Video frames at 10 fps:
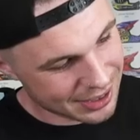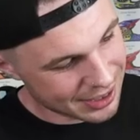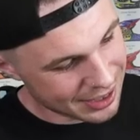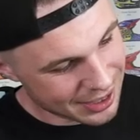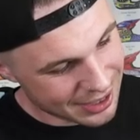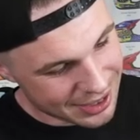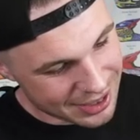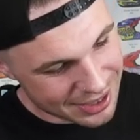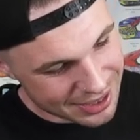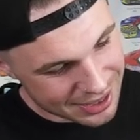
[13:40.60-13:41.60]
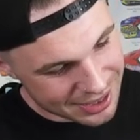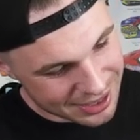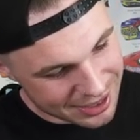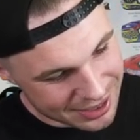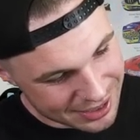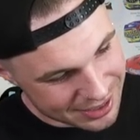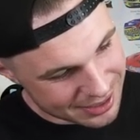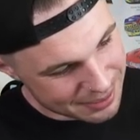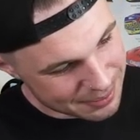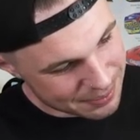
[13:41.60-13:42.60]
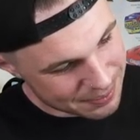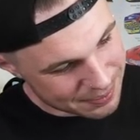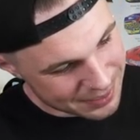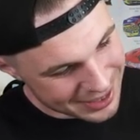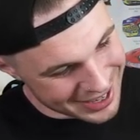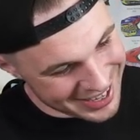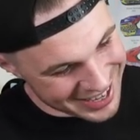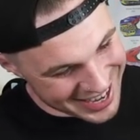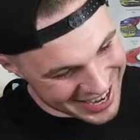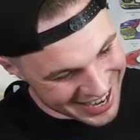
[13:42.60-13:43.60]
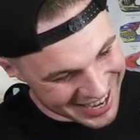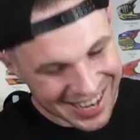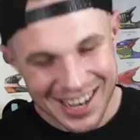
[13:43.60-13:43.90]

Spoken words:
This person isn't speaking.